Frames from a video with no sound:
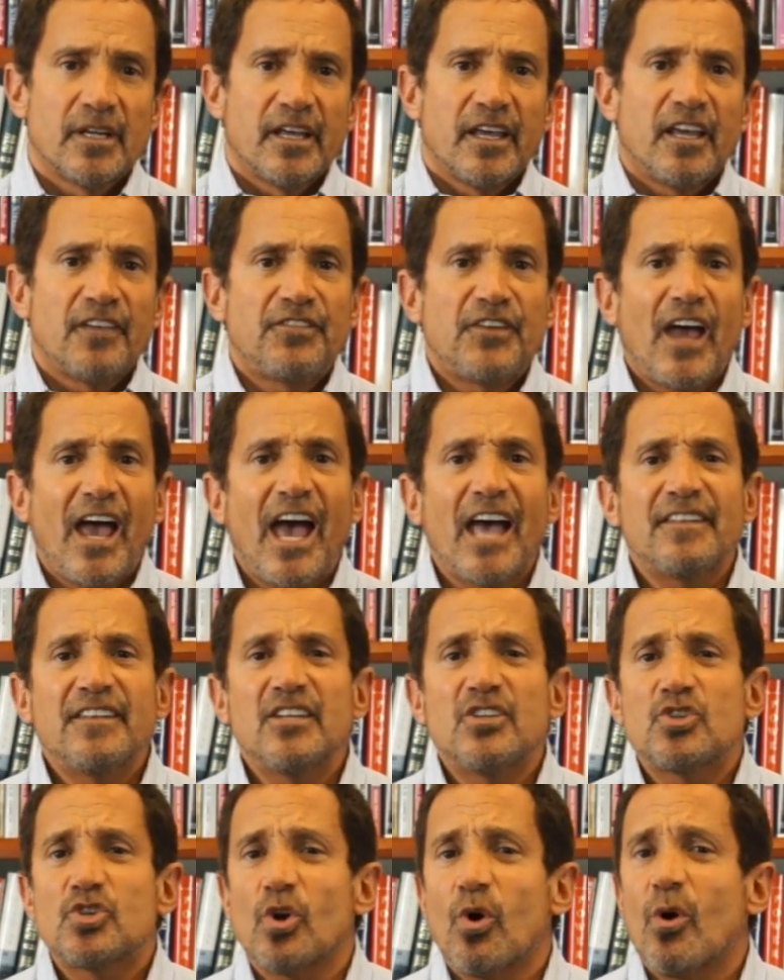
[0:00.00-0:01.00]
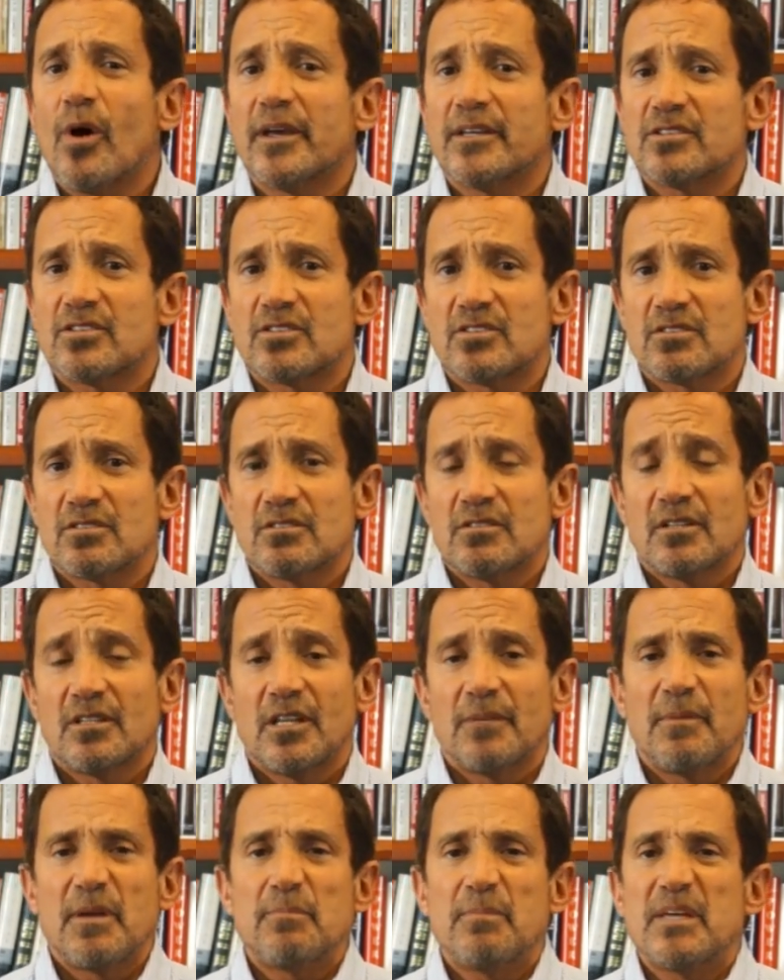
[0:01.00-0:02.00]
If you had the choice,
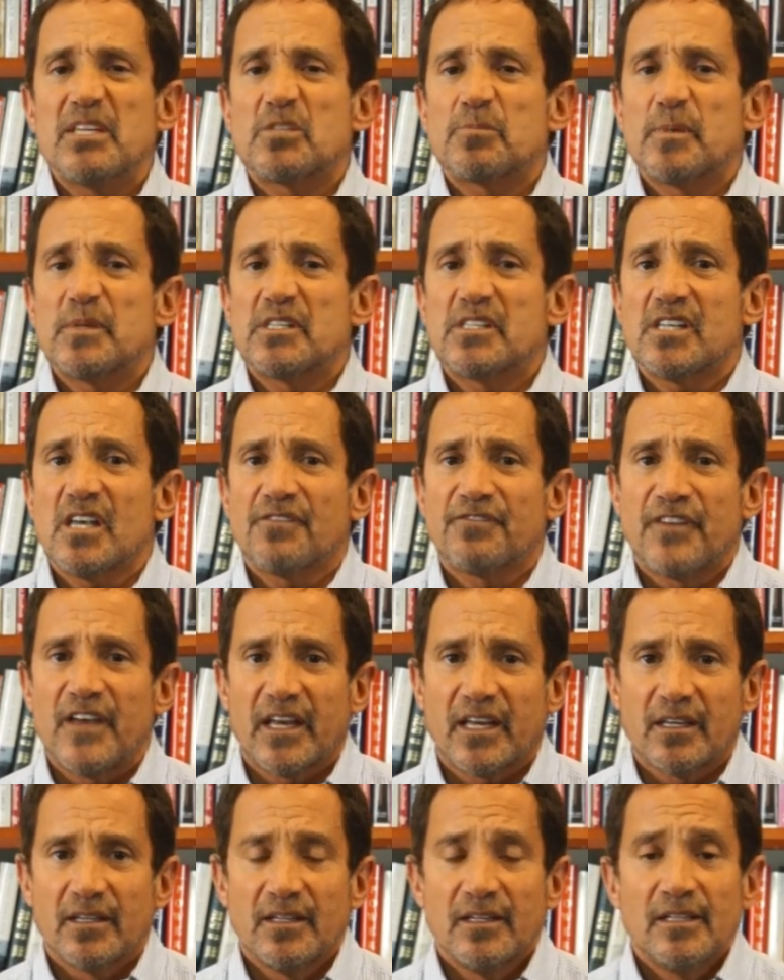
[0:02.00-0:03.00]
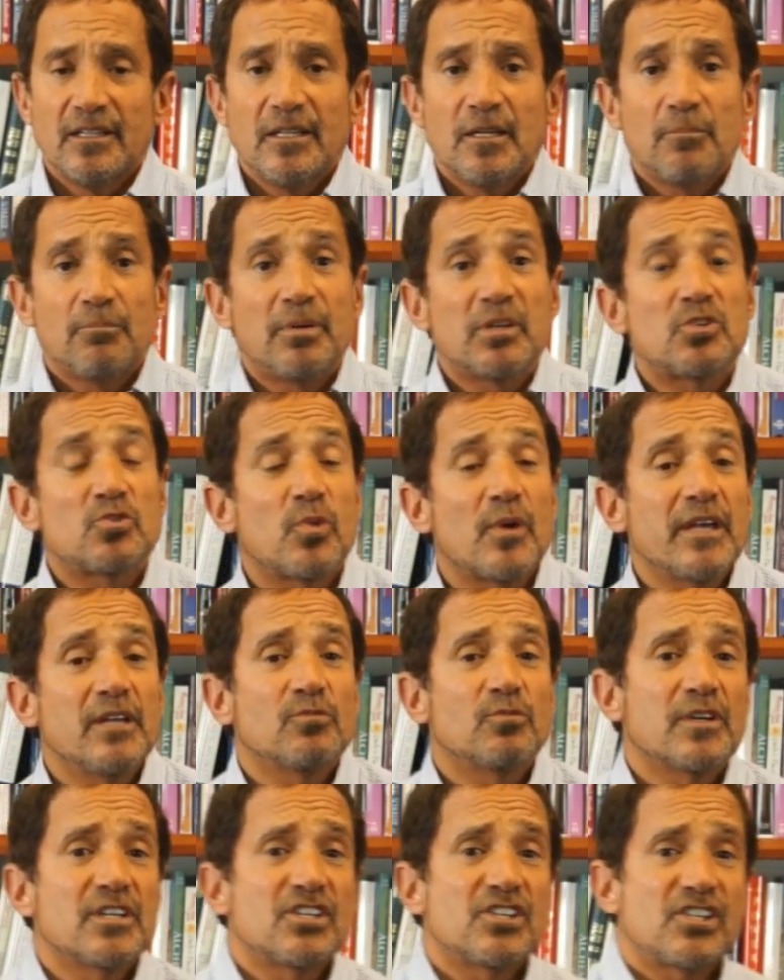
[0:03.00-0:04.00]
let me be specific,
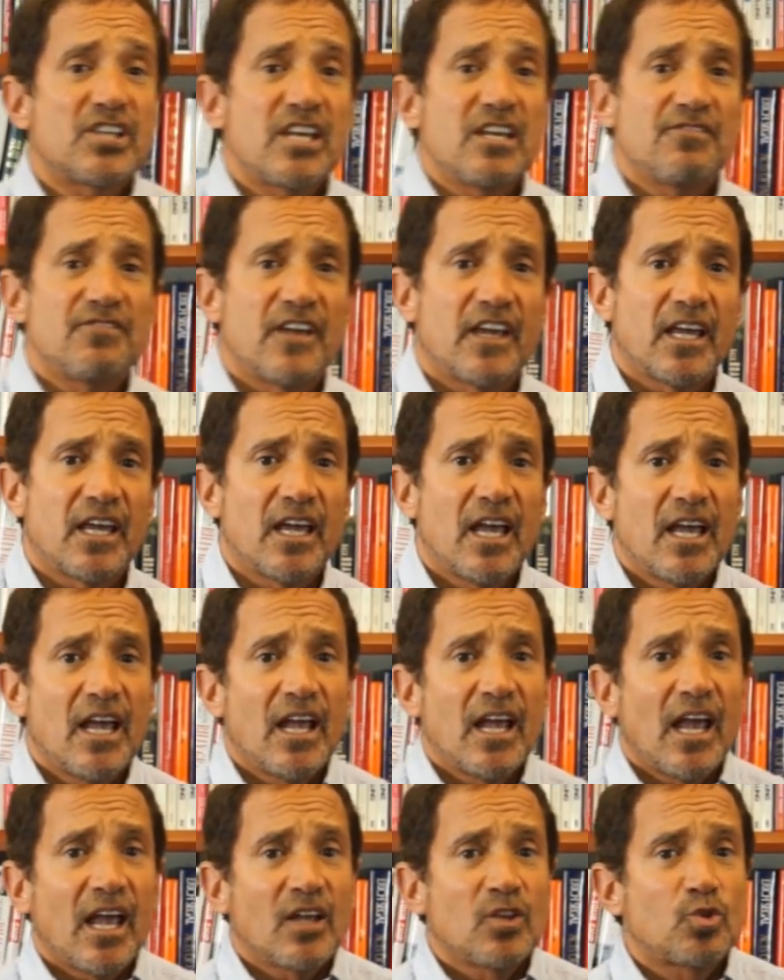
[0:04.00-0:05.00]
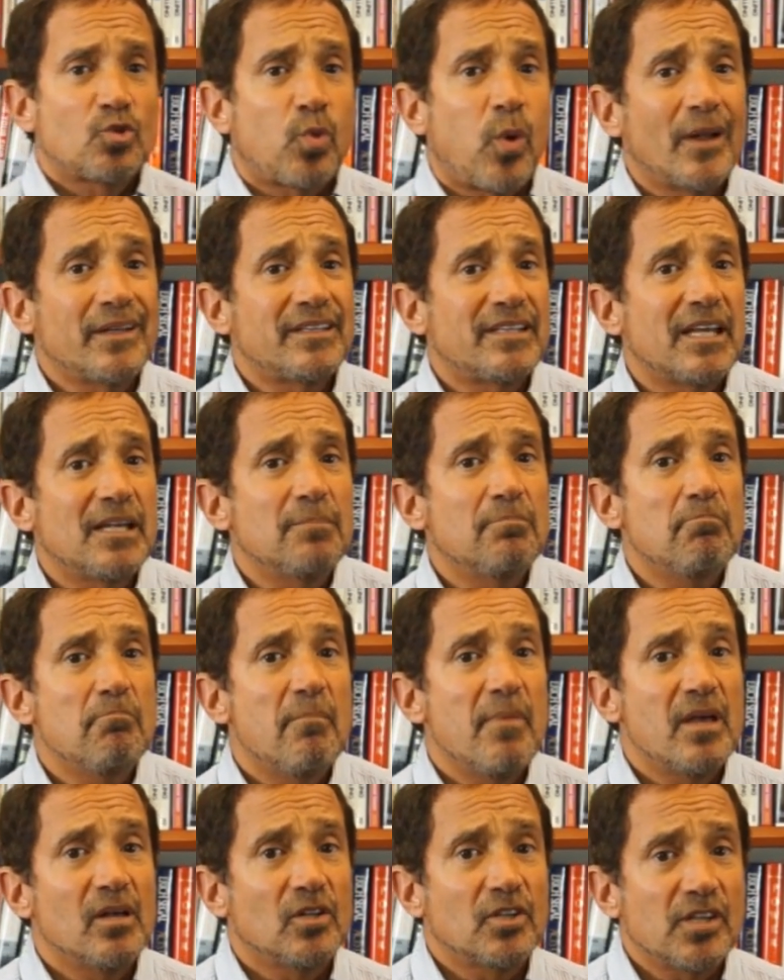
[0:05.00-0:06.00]
between receiving $20
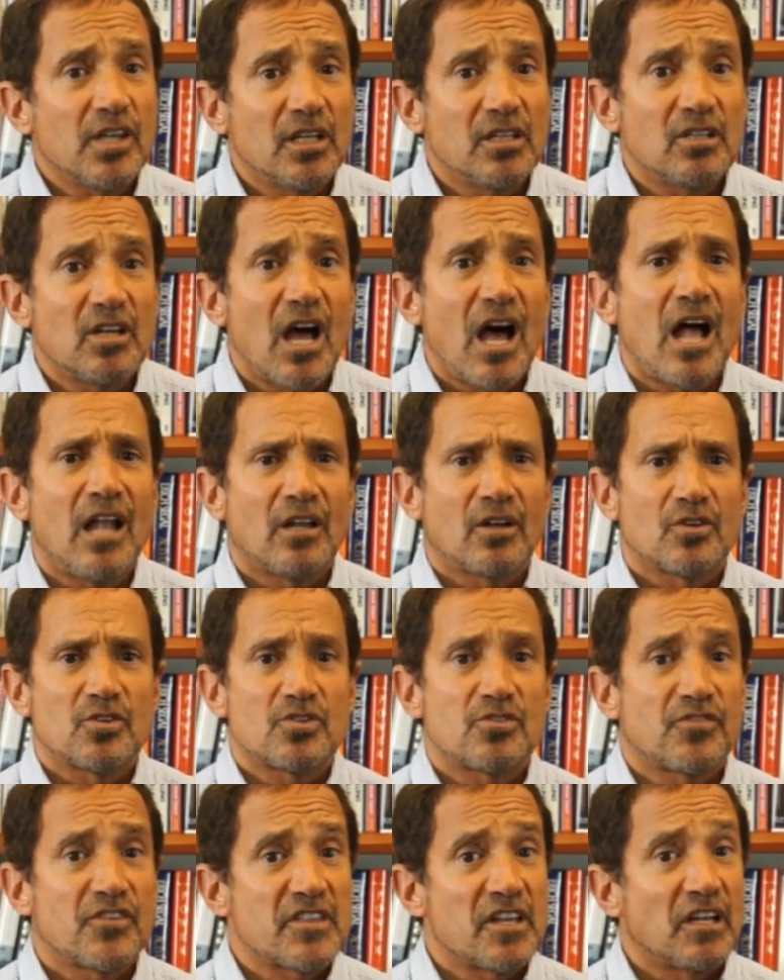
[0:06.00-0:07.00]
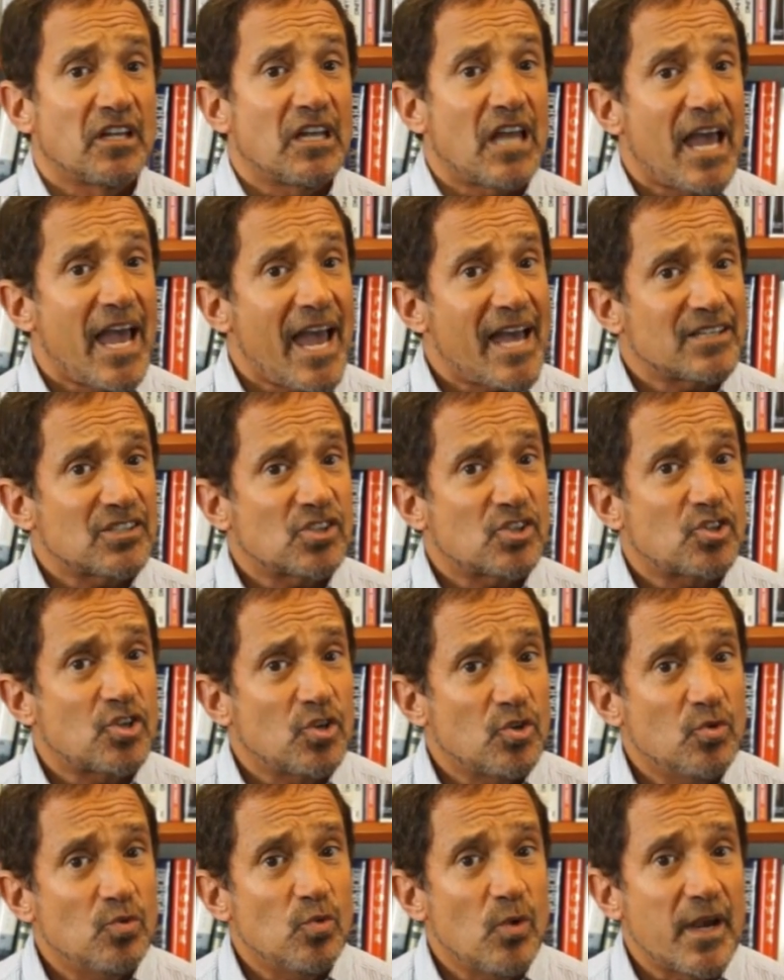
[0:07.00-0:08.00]
million for the last
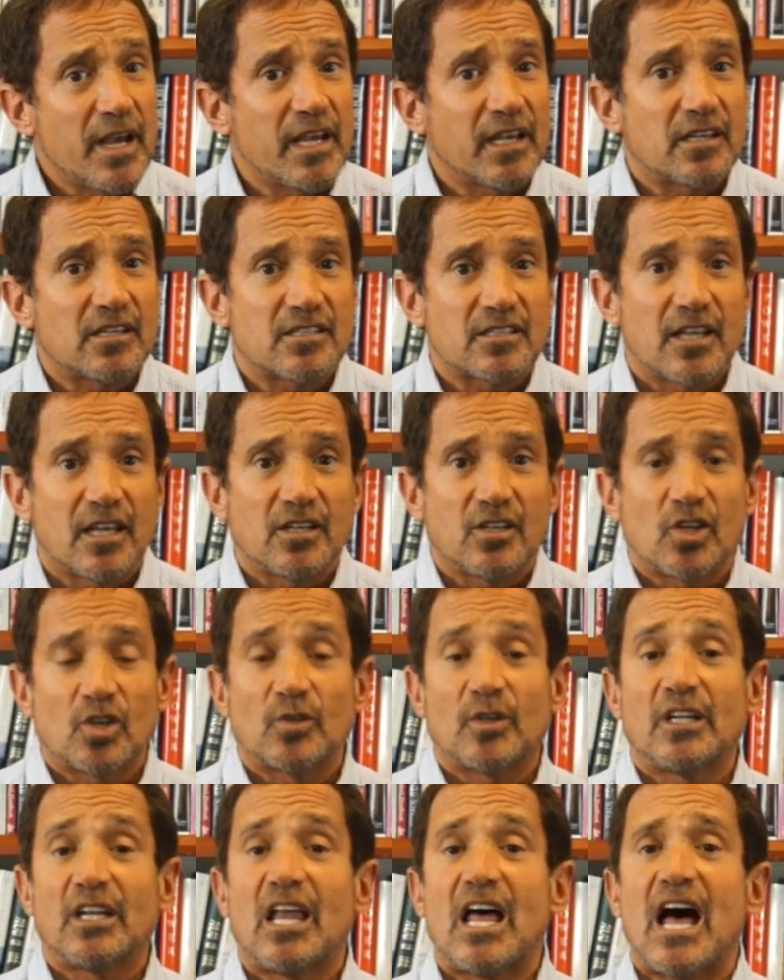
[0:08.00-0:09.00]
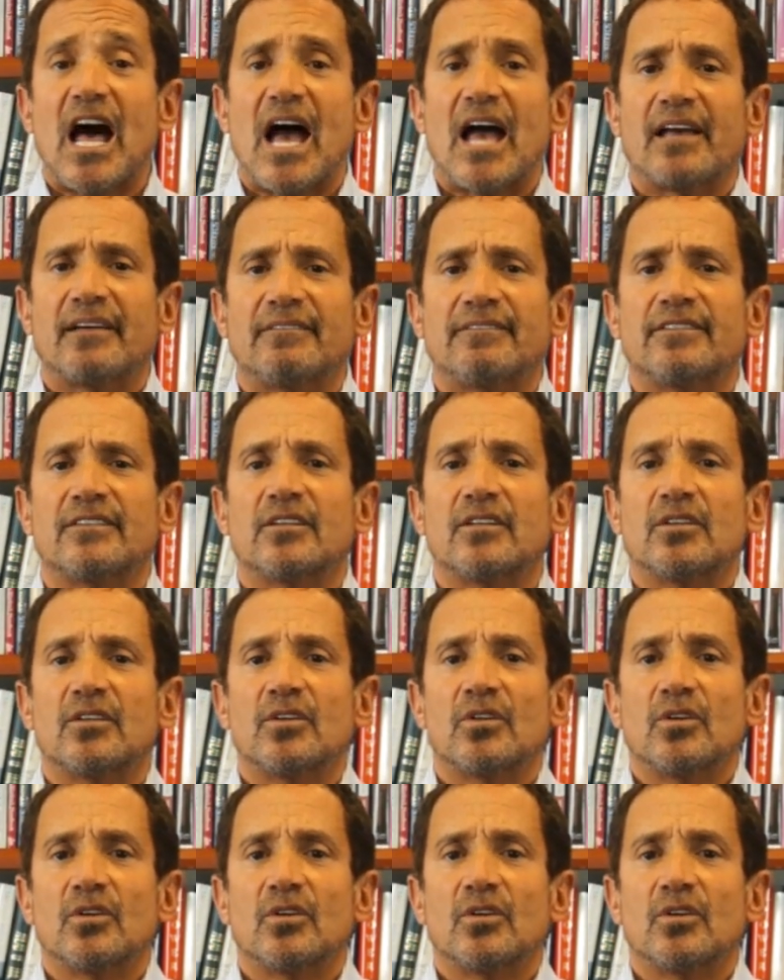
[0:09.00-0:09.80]
2 weeks that you're alive,